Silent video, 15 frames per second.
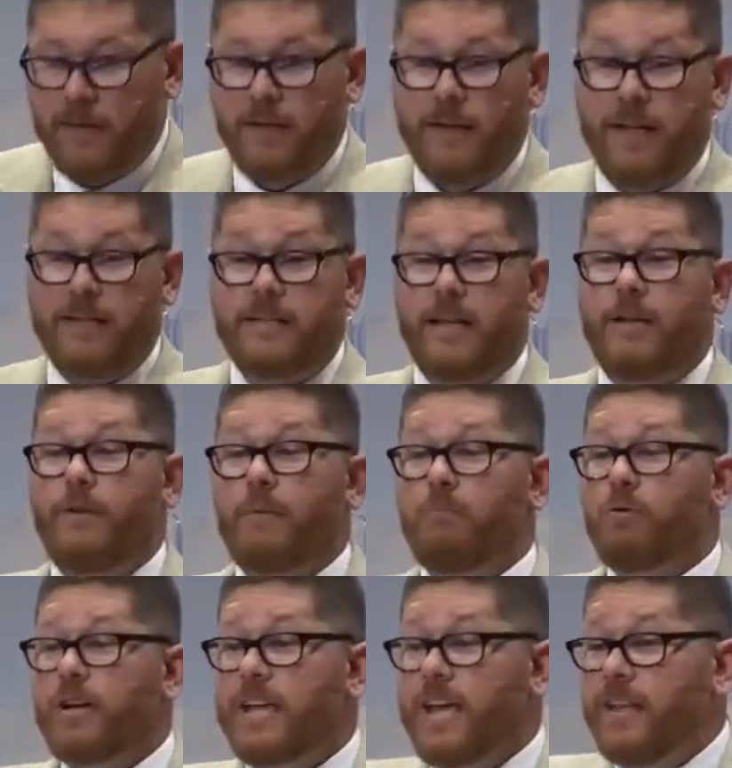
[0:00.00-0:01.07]
instead of it
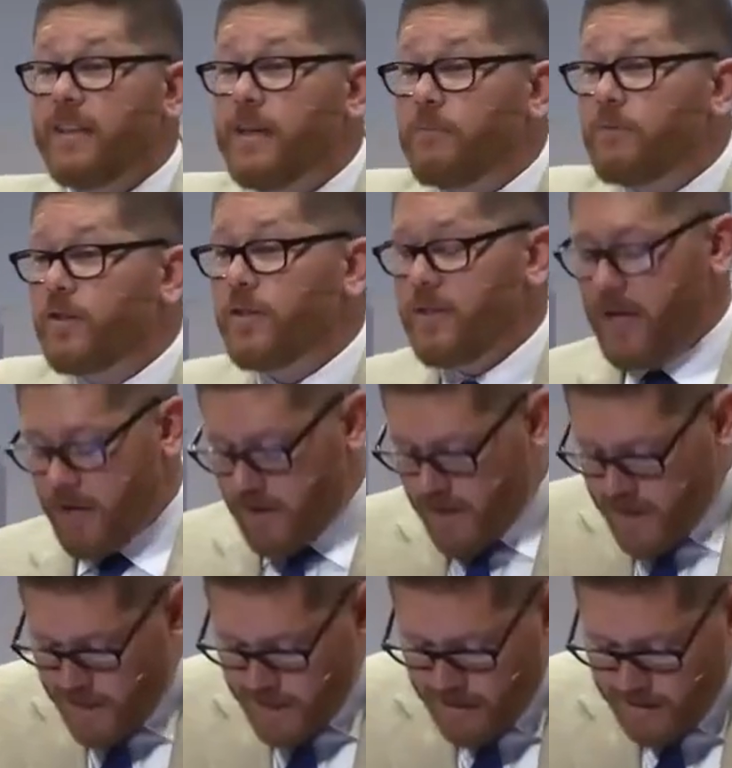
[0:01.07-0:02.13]
bringing them to their
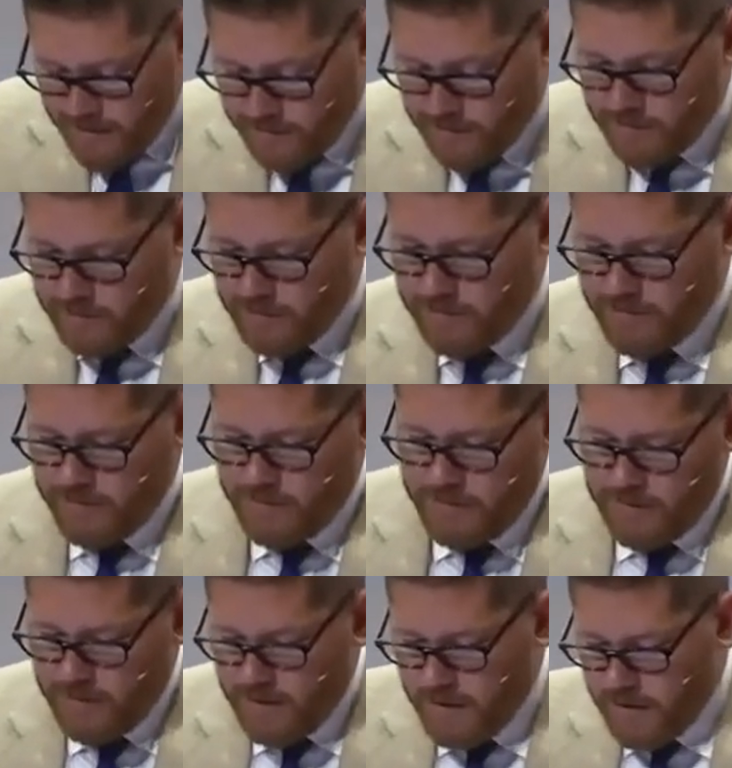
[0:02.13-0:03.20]
knees,
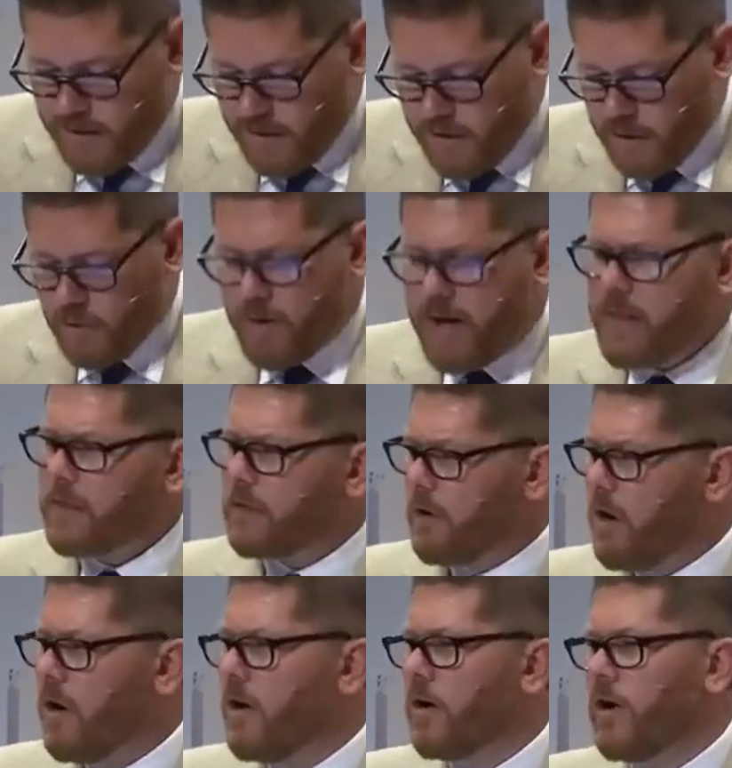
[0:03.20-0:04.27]
the great
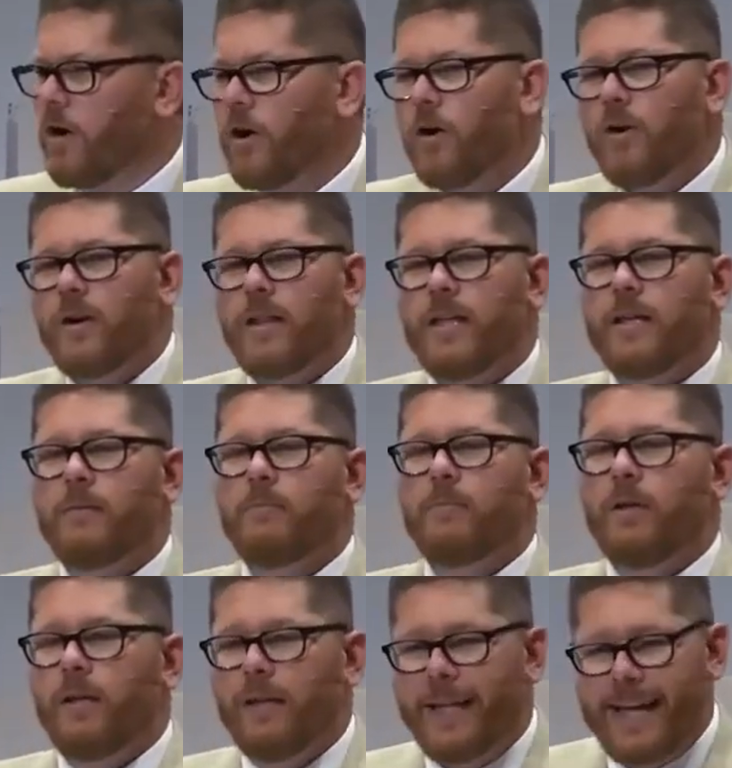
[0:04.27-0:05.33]
throng heard
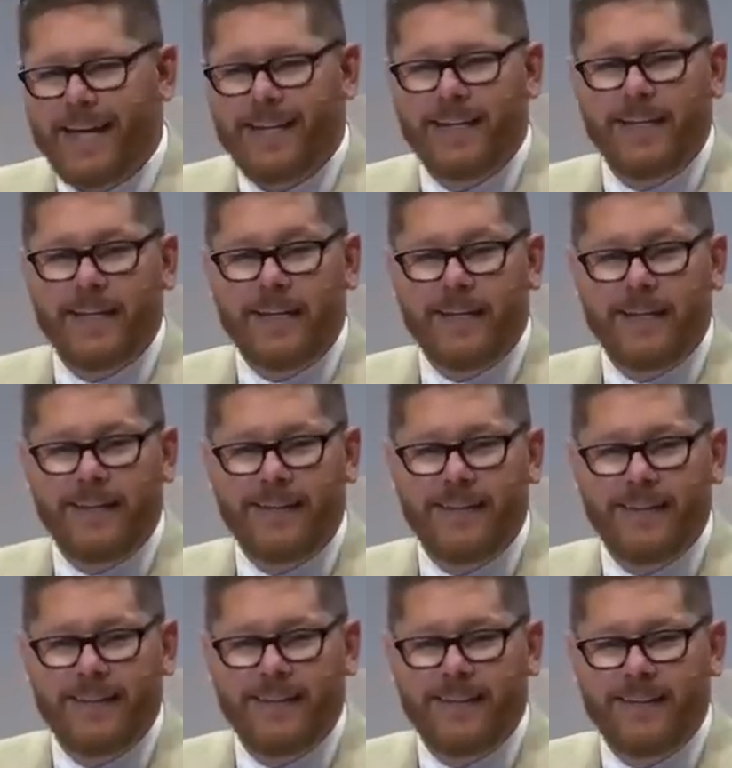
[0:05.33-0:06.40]
him gladly.
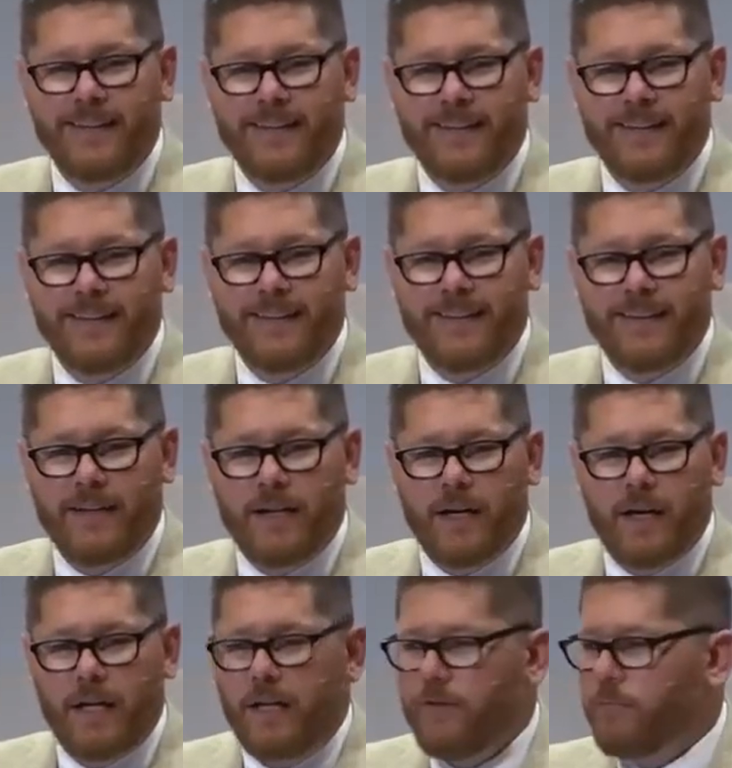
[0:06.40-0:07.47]

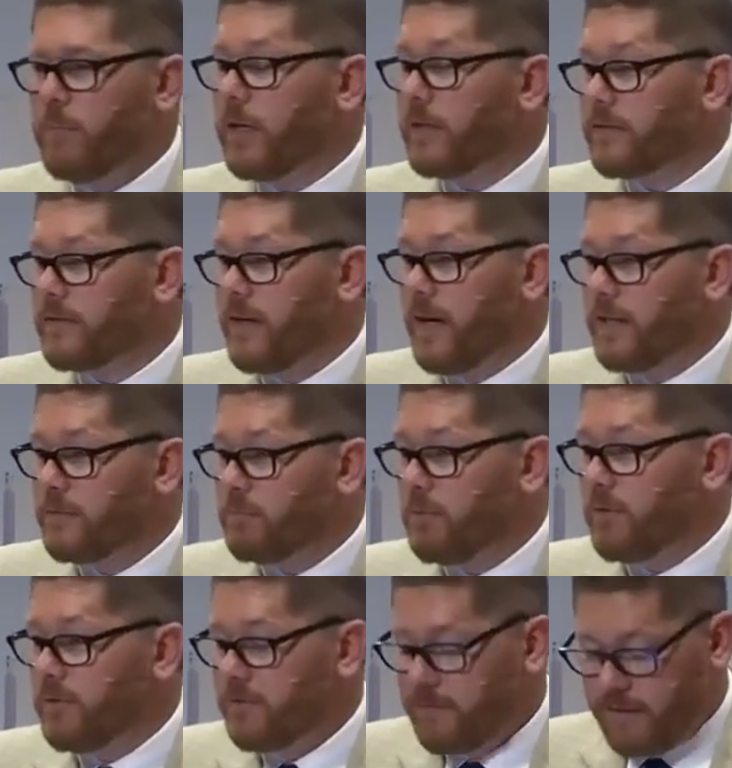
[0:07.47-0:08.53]
I love Mark's
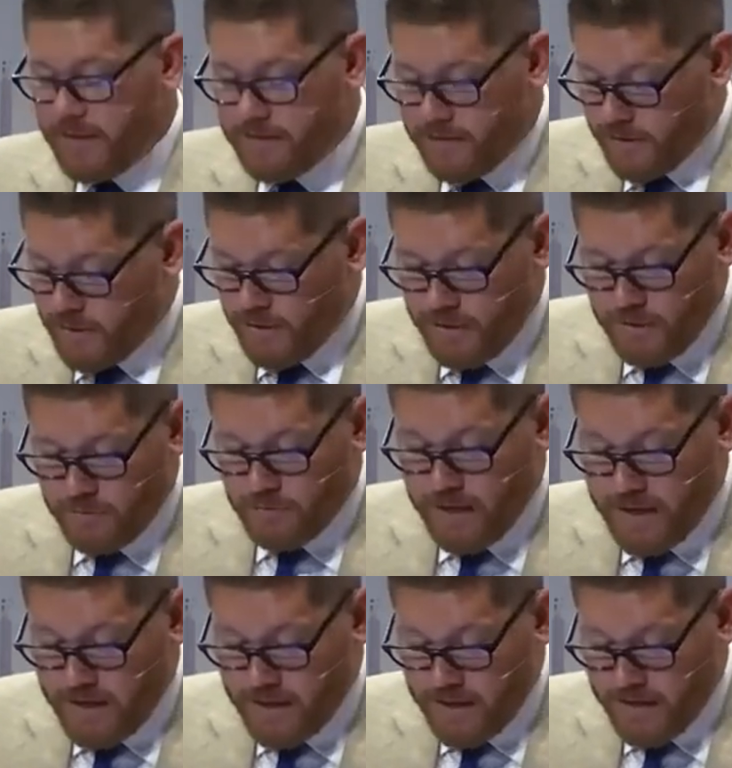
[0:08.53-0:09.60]
gospel. He's such a good
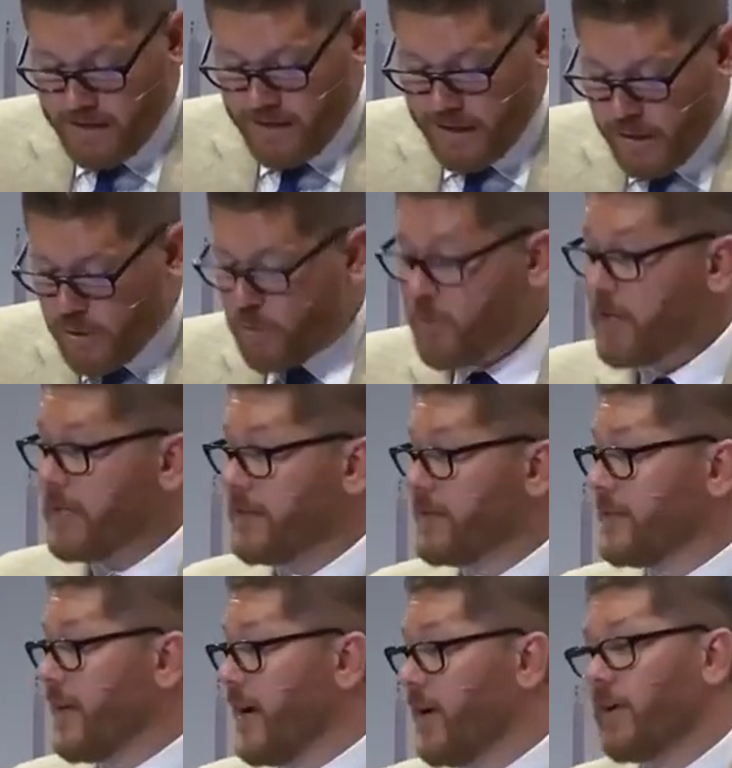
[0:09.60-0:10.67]
writer. I enjoy his
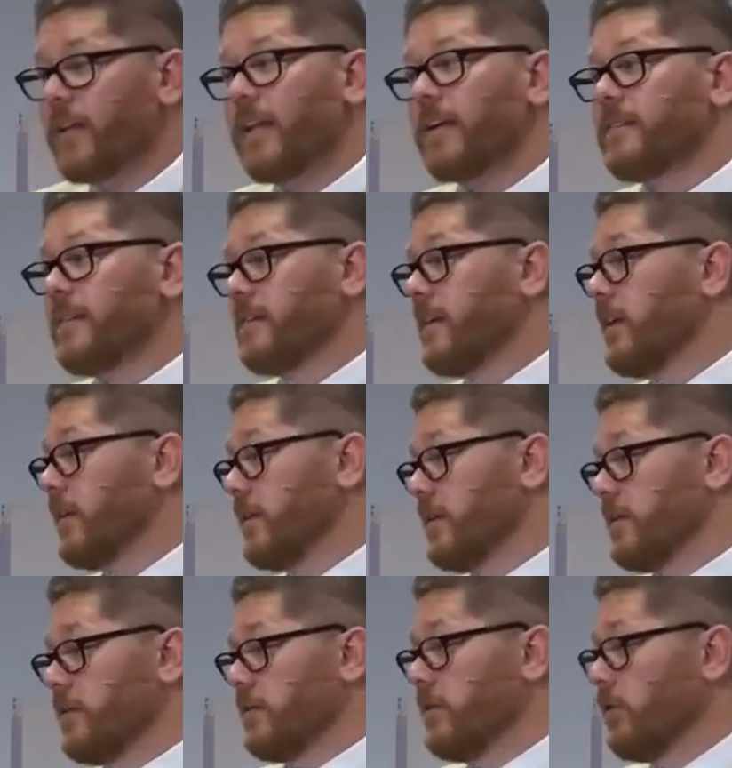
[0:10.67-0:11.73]
style. He likes to tell a
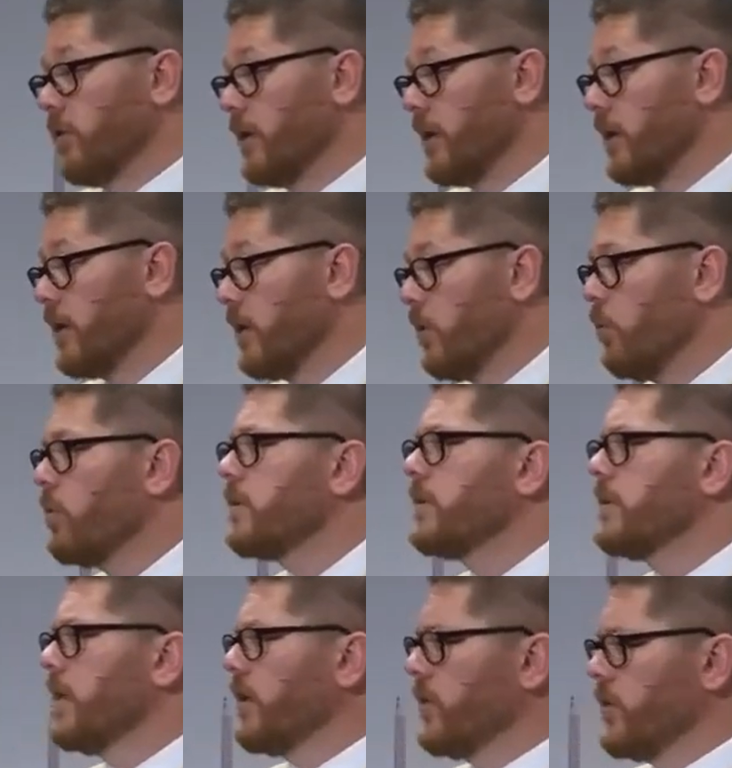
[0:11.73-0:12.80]
good story. What's he
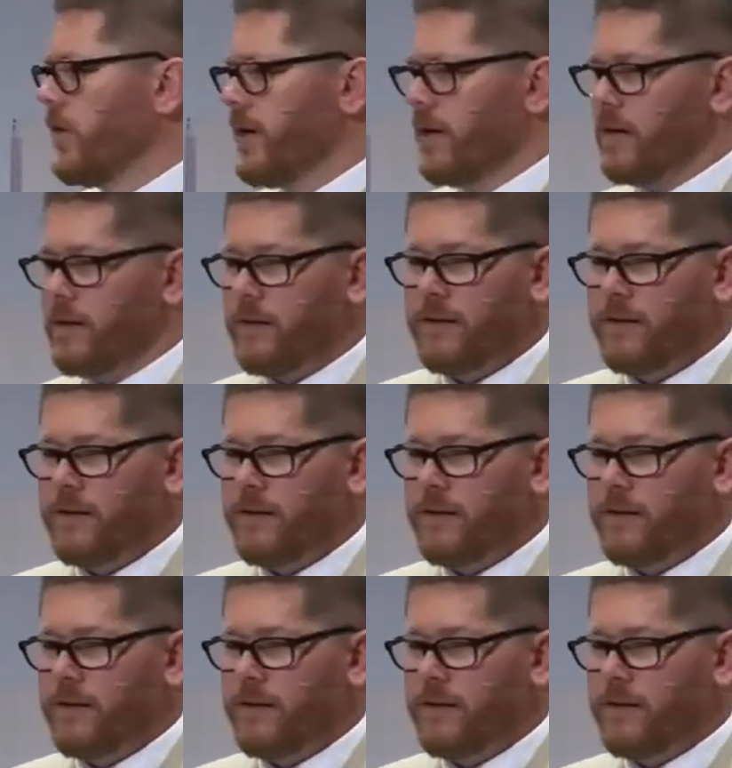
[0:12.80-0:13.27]
telling you here?